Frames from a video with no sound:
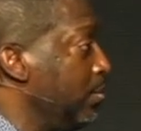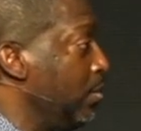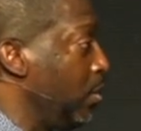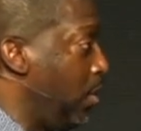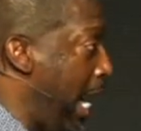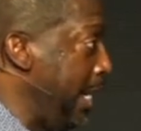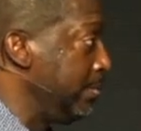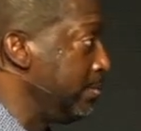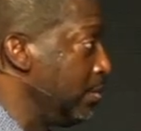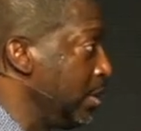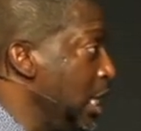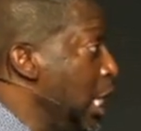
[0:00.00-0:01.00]
right?
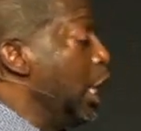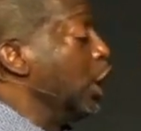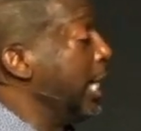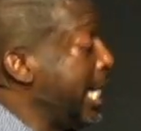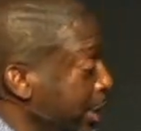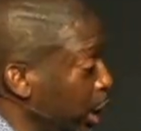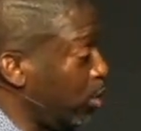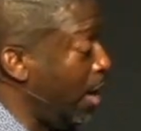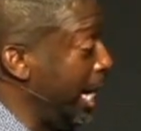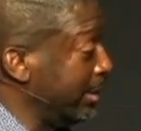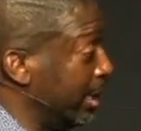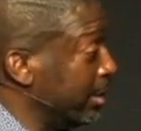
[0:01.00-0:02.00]
Look at the
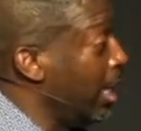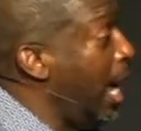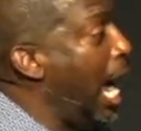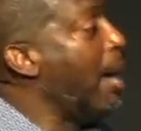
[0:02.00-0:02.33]
crisis. How